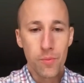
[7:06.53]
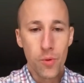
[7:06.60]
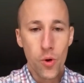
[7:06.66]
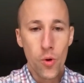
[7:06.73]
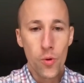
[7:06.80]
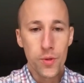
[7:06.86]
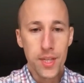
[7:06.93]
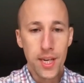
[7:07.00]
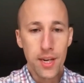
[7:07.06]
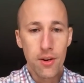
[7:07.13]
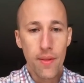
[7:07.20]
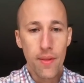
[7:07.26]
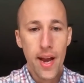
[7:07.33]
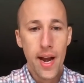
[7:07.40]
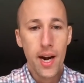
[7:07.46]
holes here or
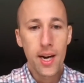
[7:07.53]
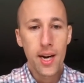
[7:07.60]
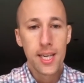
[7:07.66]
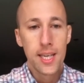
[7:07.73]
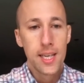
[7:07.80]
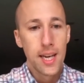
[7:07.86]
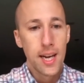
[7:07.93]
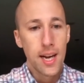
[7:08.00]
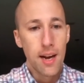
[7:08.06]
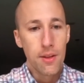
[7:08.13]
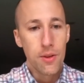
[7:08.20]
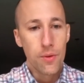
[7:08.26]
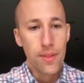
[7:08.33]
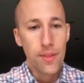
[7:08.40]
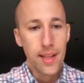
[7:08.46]
there,
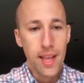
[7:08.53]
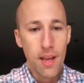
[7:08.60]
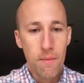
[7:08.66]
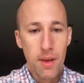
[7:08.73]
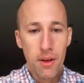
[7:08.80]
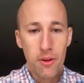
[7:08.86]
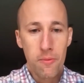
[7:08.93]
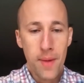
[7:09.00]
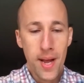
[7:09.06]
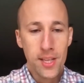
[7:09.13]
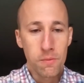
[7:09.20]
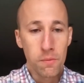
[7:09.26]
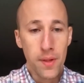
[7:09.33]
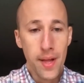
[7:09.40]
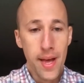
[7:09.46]
you would think they'd be able to make
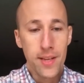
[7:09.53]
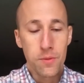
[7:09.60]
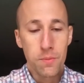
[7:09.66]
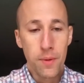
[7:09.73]
some plays.